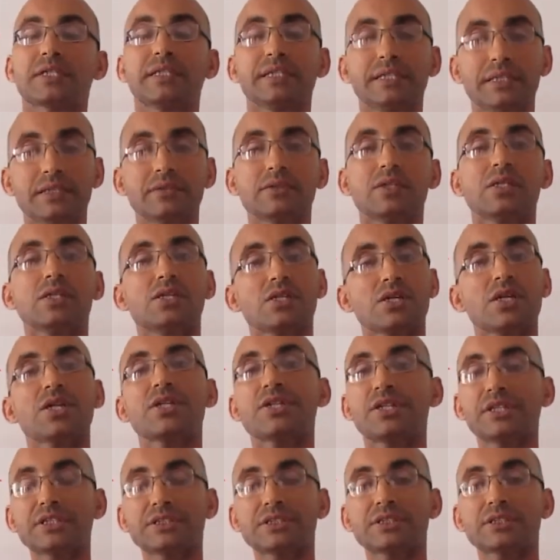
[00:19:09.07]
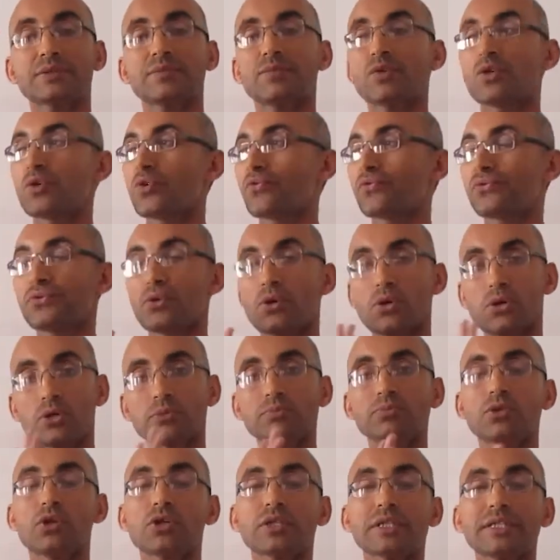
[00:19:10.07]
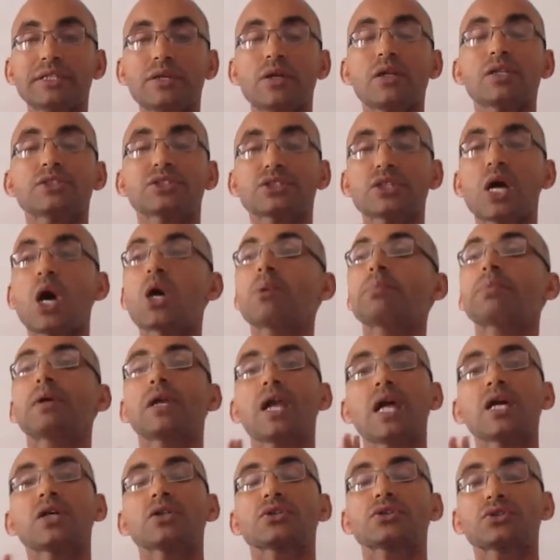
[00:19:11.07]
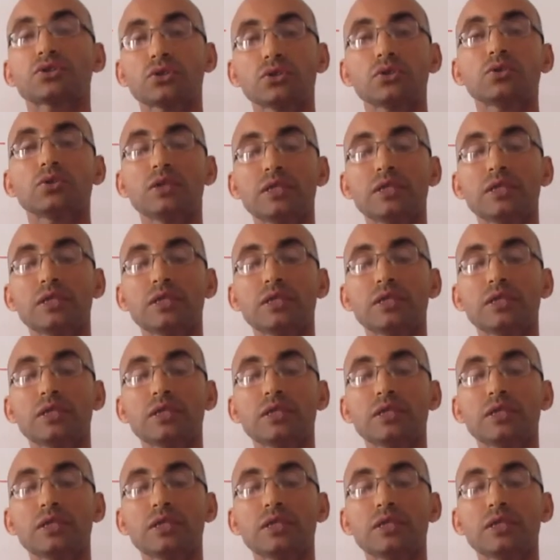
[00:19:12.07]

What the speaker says: Here, this form, also belongs to,